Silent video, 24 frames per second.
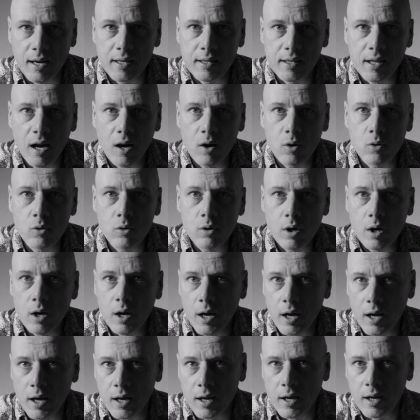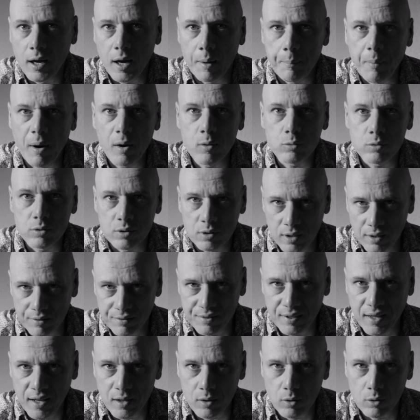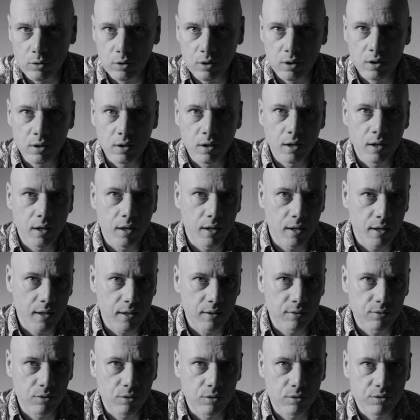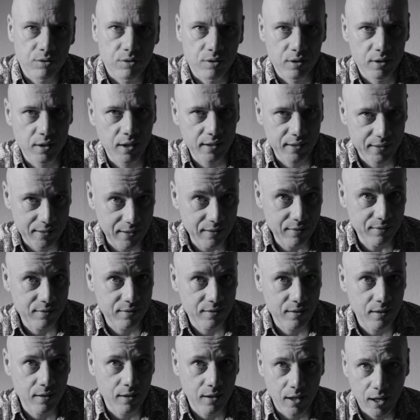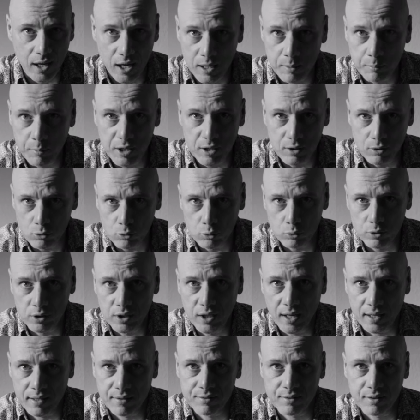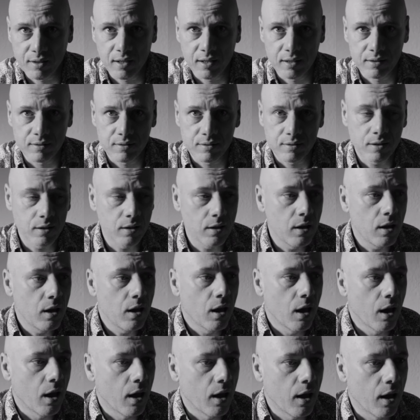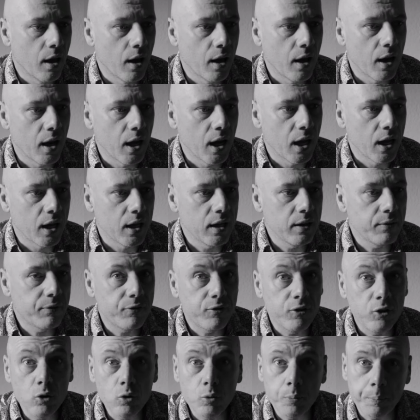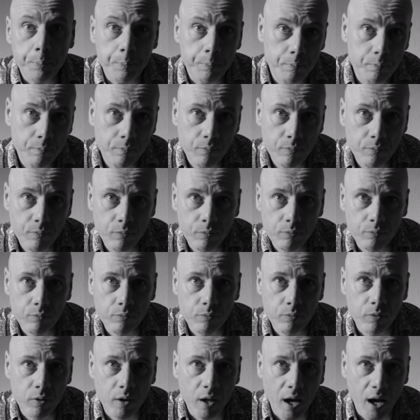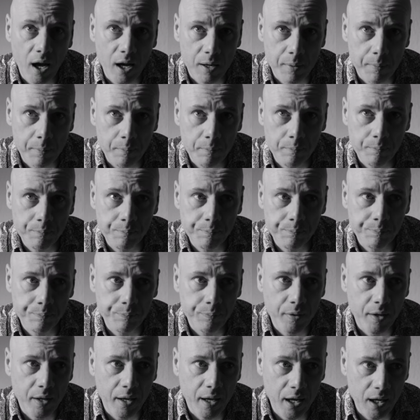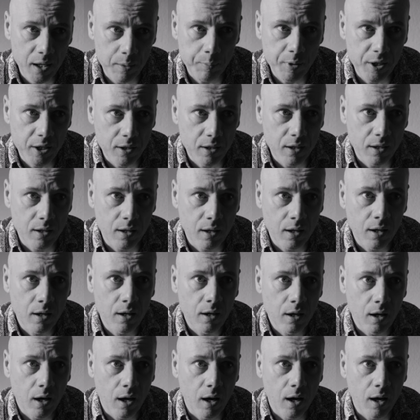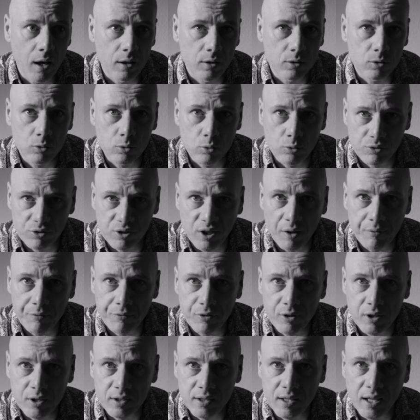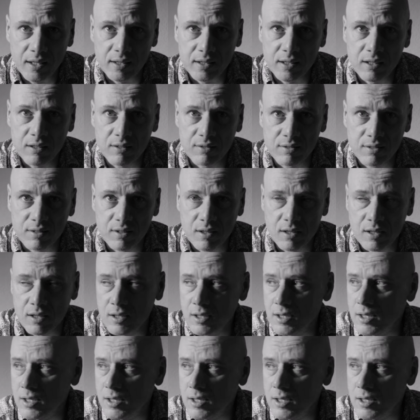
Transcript: right now, about the second reason, so that is aiming to the excellence. If you are aiming to something that is